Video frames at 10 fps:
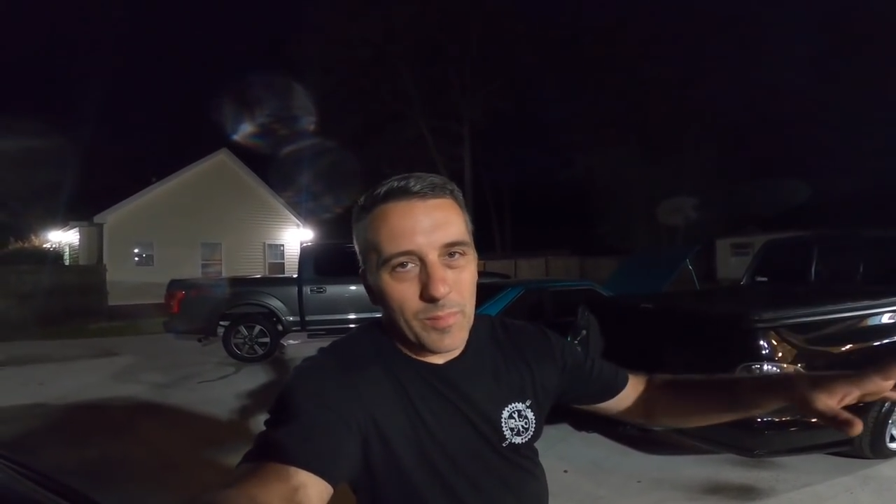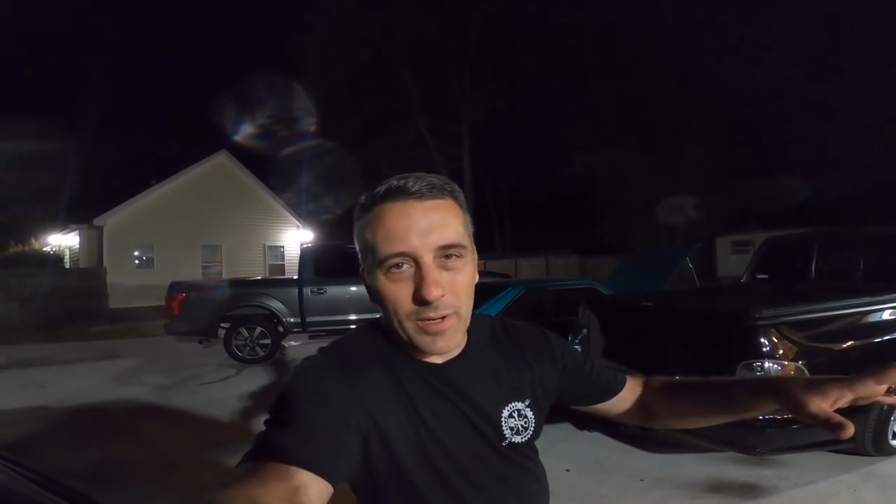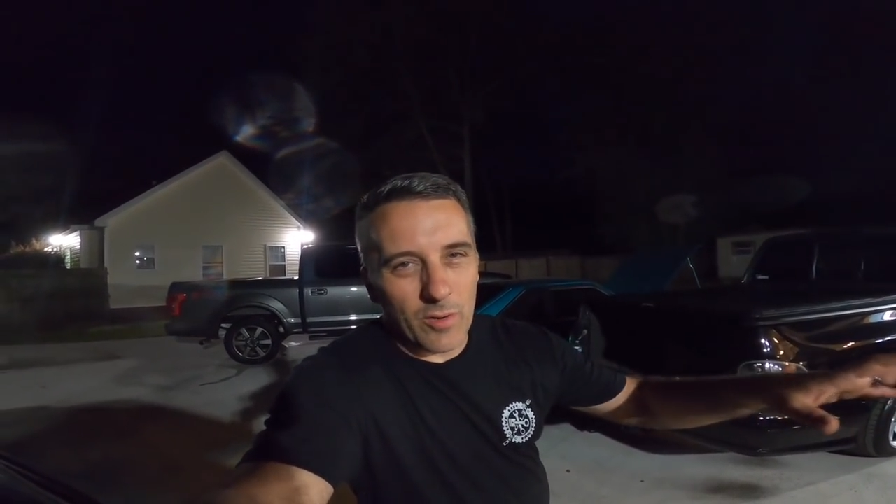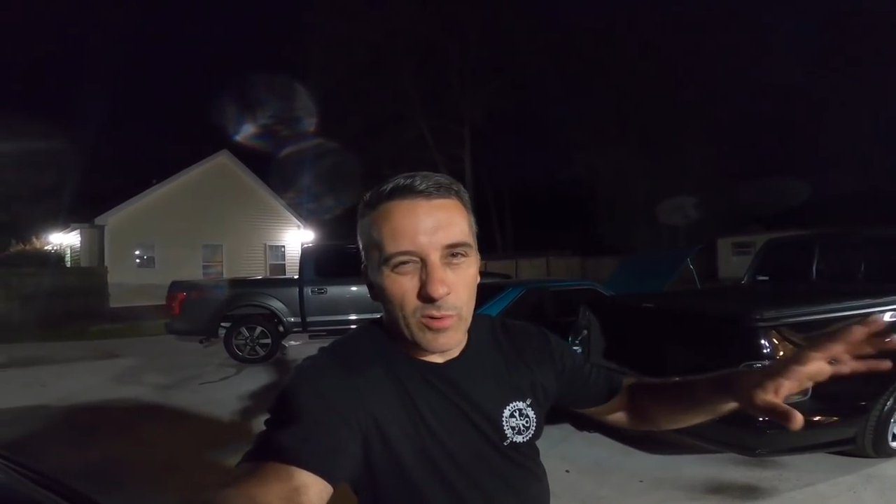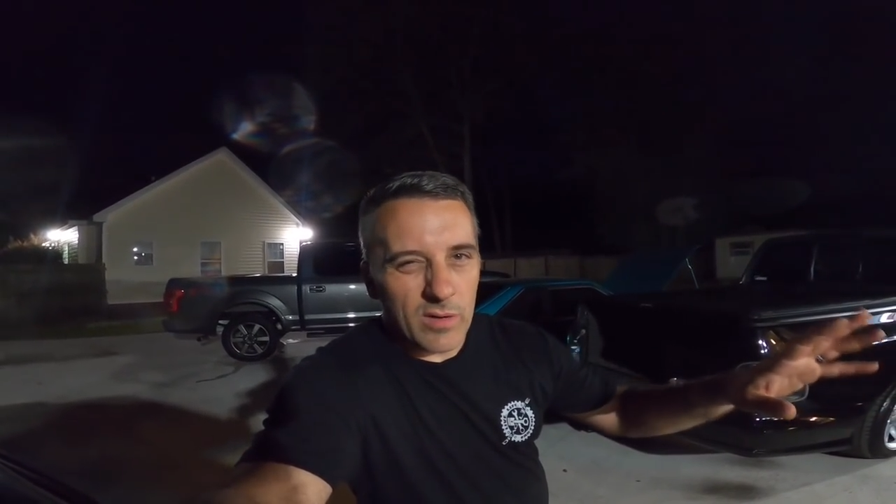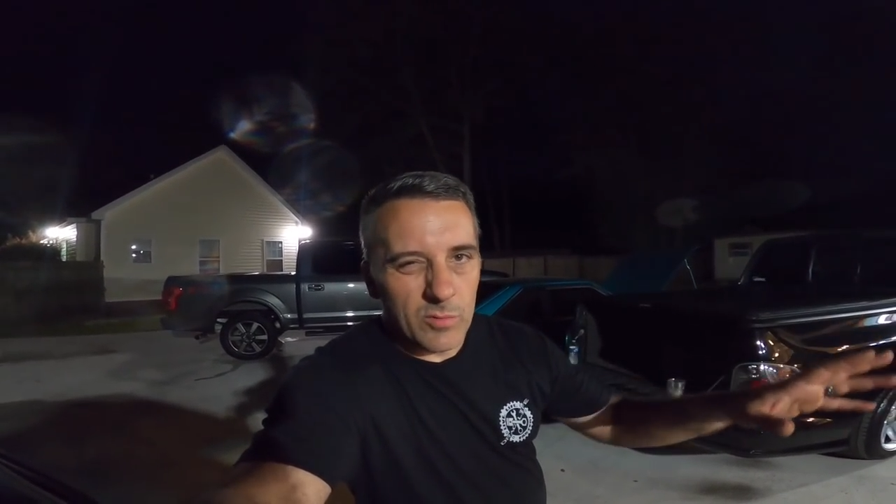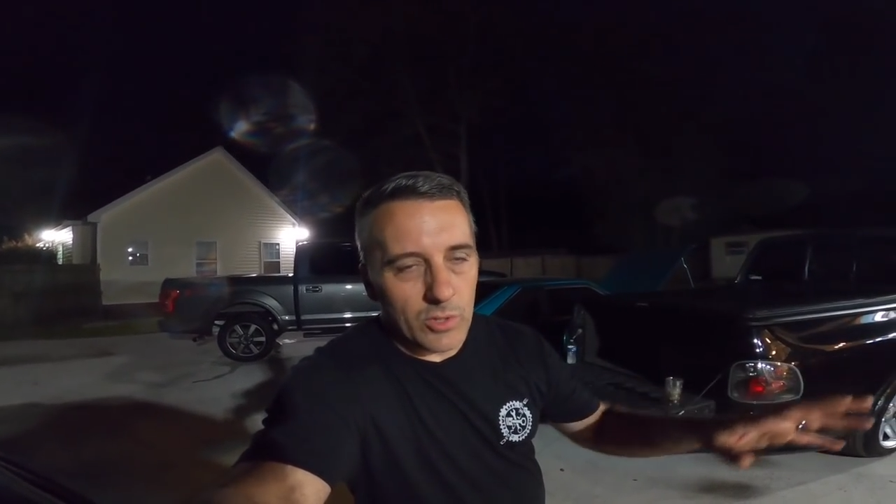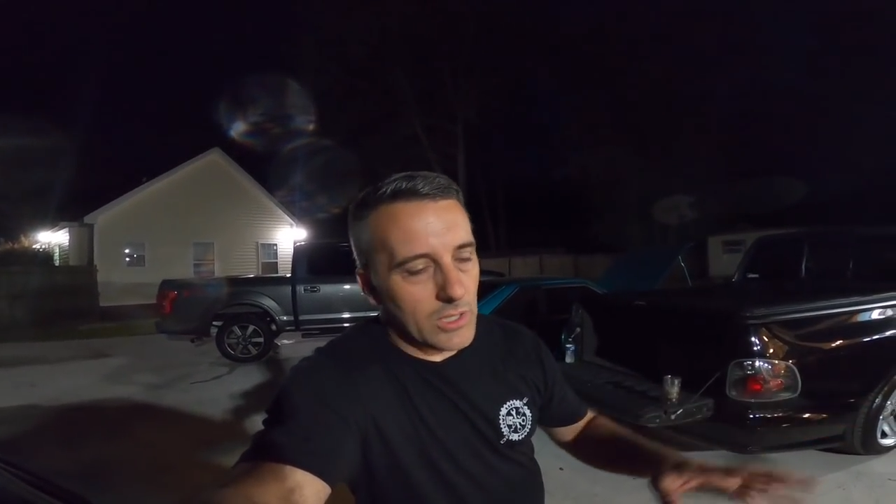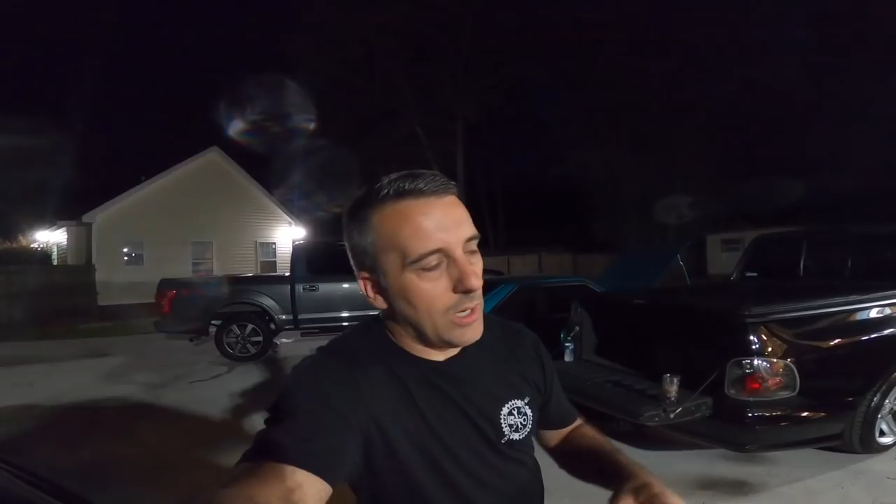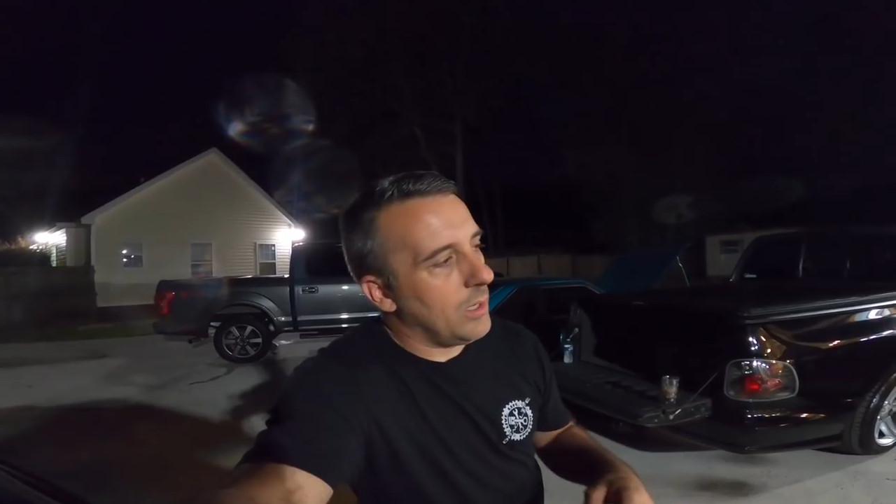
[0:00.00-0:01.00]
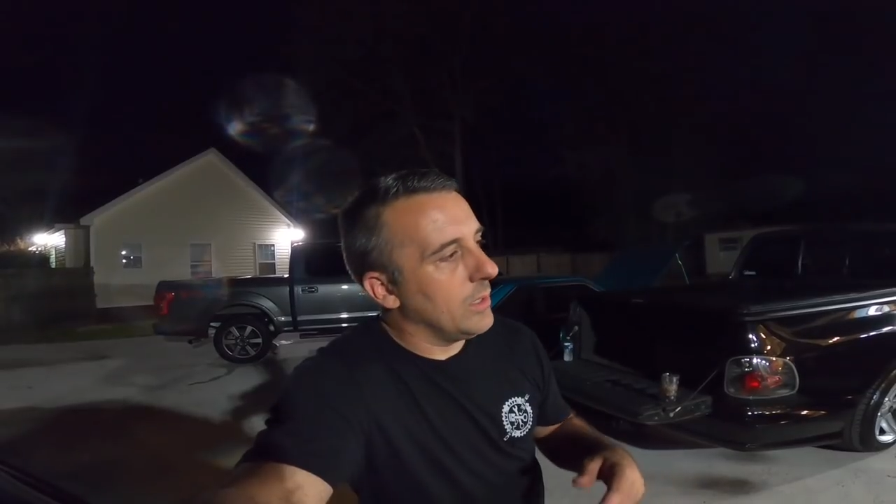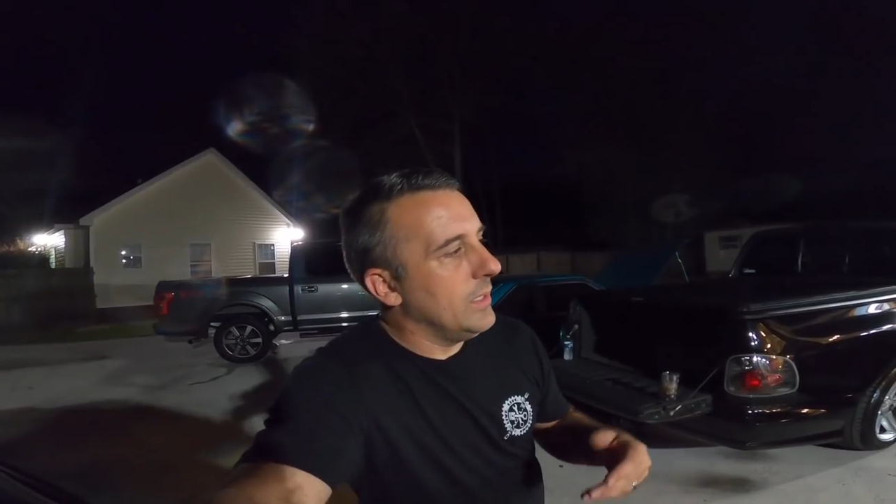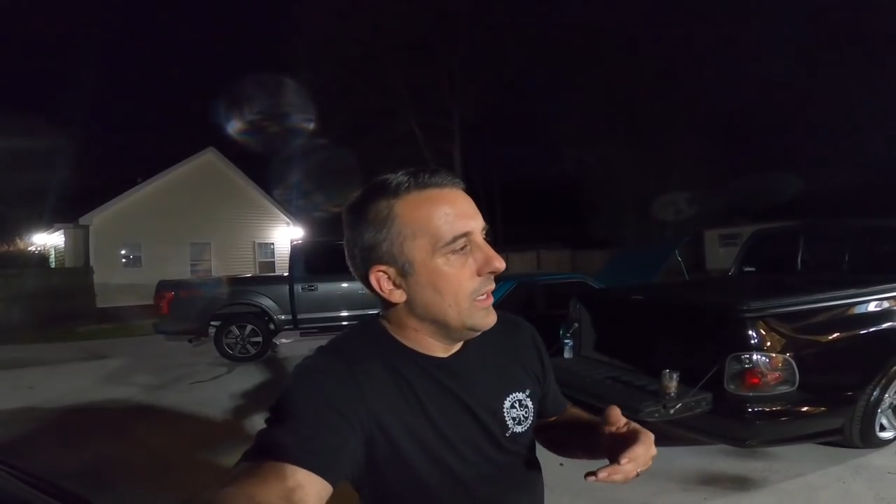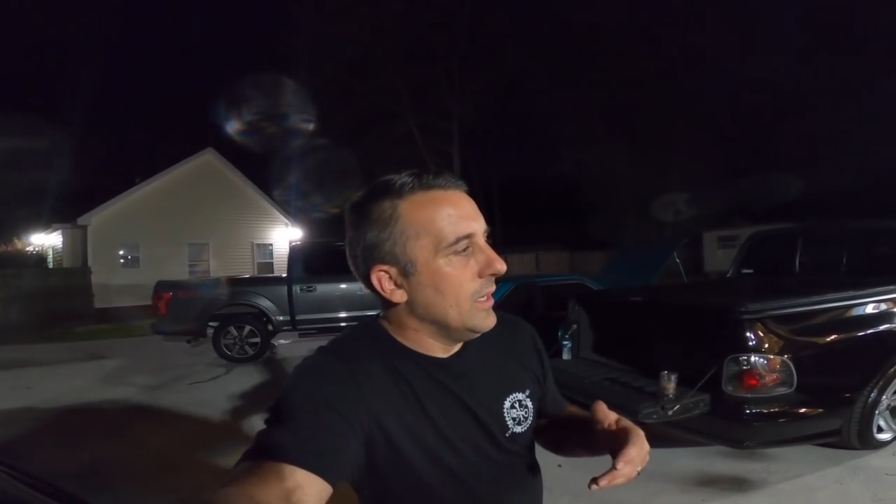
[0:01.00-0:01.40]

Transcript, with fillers: picker, whatever you want to call it,